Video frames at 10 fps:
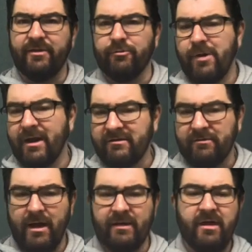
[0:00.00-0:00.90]

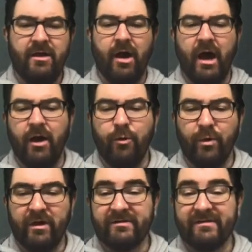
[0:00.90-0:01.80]
Reichsrat,
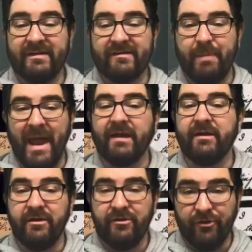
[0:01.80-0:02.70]
was
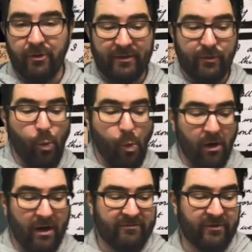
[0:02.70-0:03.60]
disbanded during the
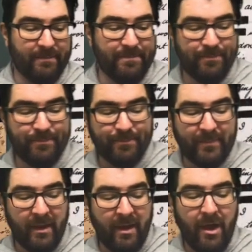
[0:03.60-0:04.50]
war effort.
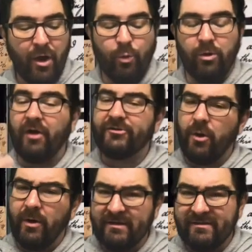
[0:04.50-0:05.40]
We're also
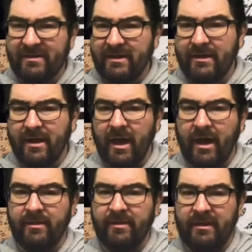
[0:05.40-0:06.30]
going to see
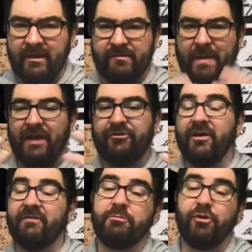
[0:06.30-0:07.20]
the
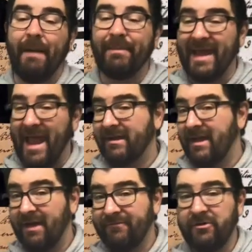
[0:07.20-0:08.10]
expansion of propaganda
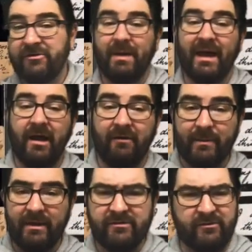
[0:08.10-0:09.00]
efforts by
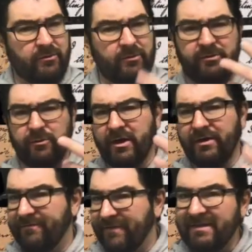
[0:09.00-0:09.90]
governments to
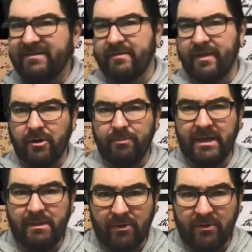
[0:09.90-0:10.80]
convince their
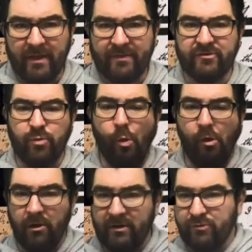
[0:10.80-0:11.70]
people that this
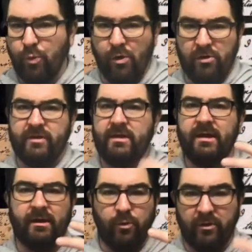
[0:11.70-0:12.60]
war is worthy
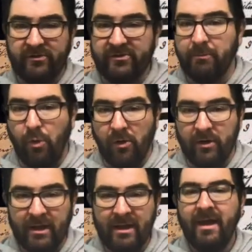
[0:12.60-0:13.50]
and worth
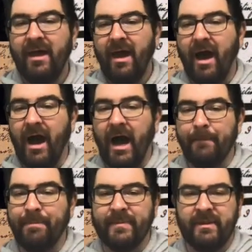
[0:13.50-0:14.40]
supporting.
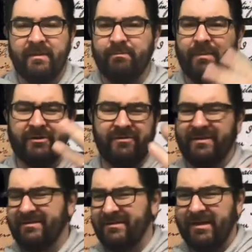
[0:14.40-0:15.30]
Much of
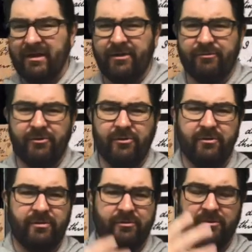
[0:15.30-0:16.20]
this done
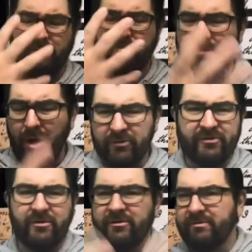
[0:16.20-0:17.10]
through
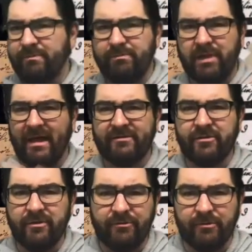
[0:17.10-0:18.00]
posters
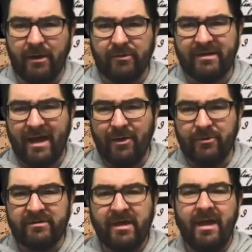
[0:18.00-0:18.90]
plastered throughout towns.